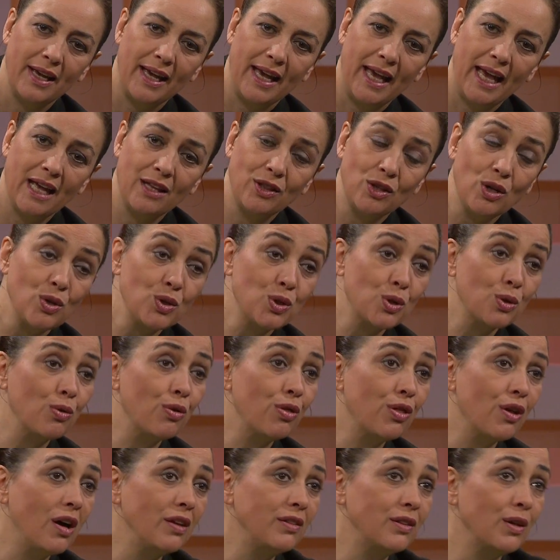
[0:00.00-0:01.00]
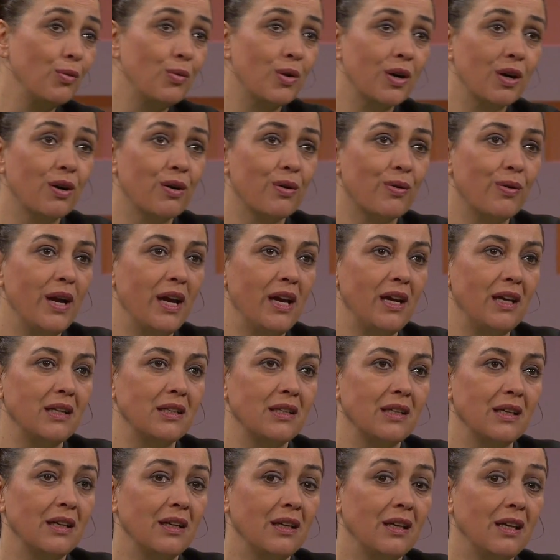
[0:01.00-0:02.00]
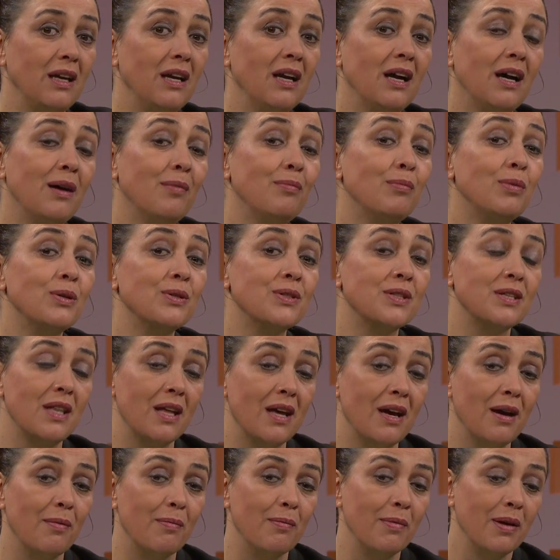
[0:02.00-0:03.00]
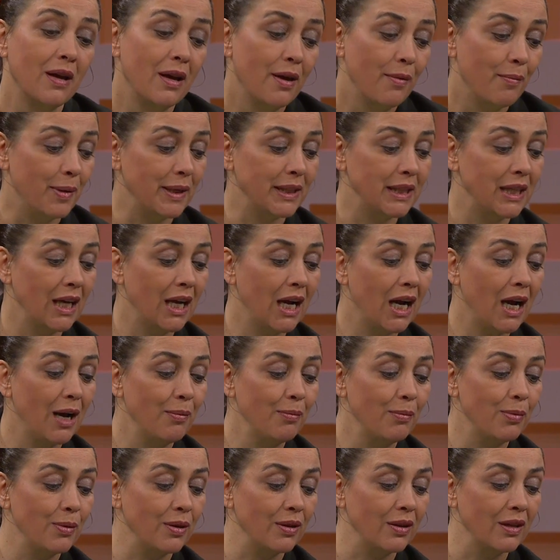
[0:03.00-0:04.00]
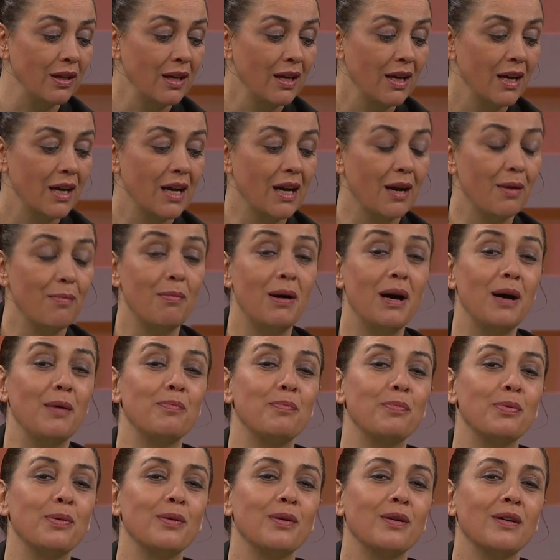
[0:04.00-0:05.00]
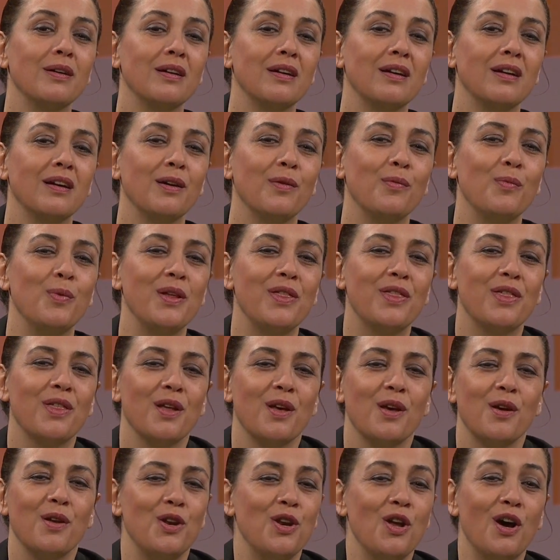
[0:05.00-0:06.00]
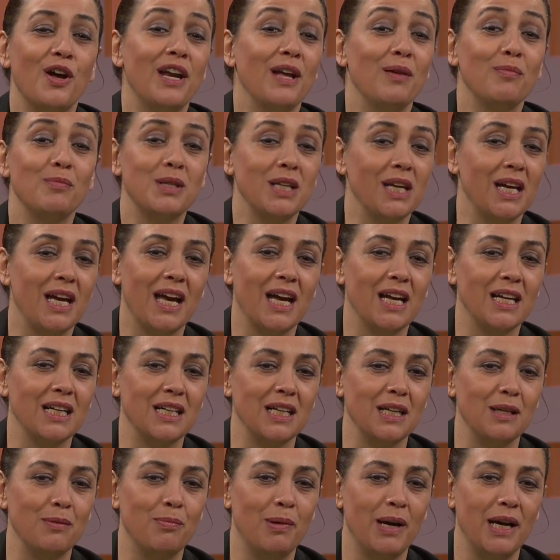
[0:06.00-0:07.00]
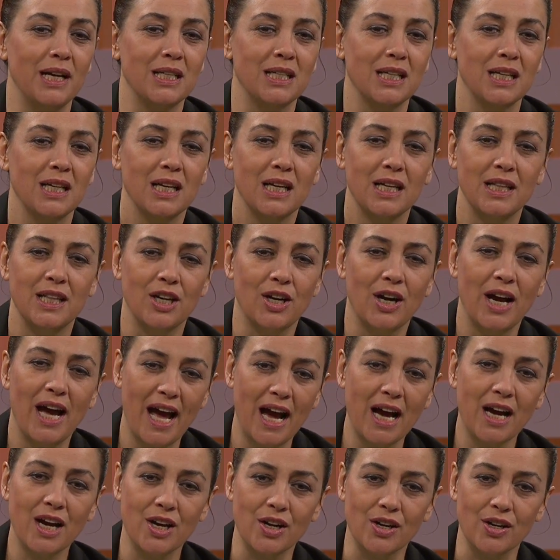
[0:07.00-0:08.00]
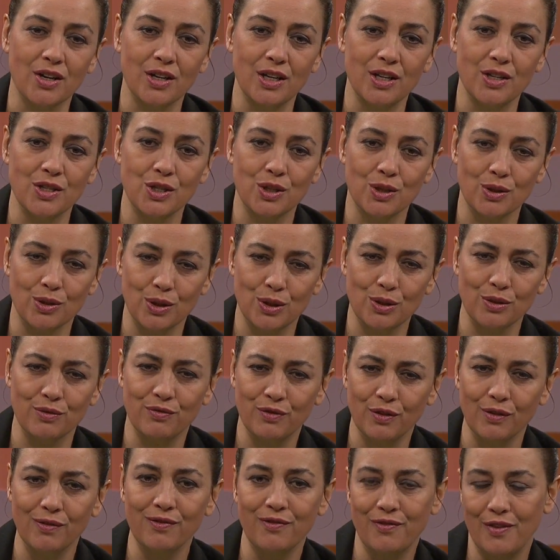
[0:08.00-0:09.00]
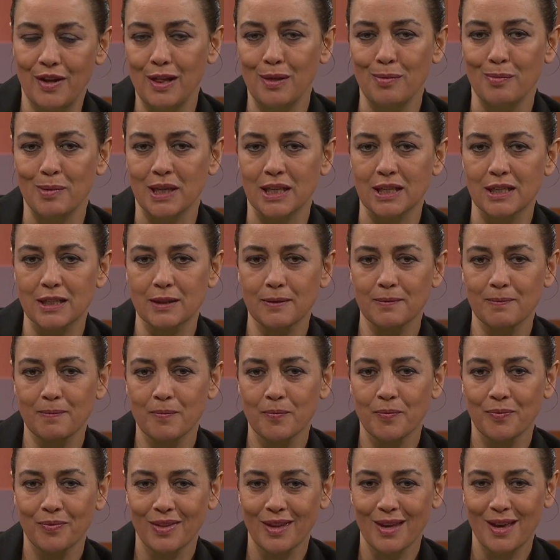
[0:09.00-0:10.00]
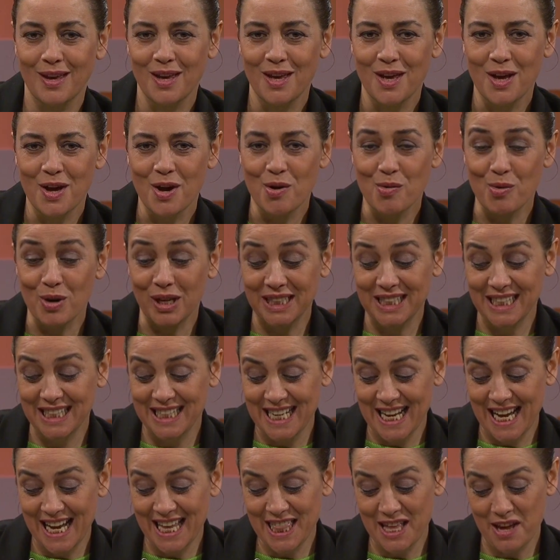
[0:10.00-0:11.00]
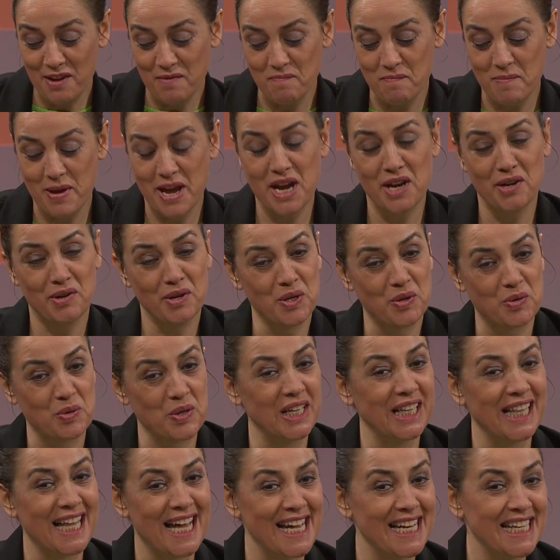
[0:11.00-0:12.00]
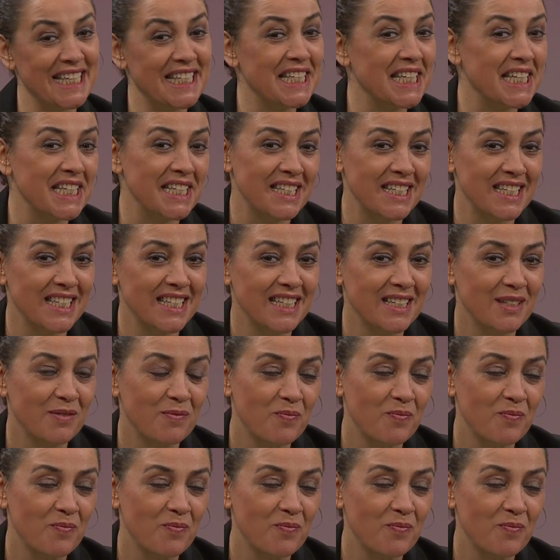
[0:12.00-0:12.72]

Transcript: And those who thought they were great, he humbles them. But the humble come up with not empty-handed, but their hunger is turned to fulfillment. Well, the day that Mary realizes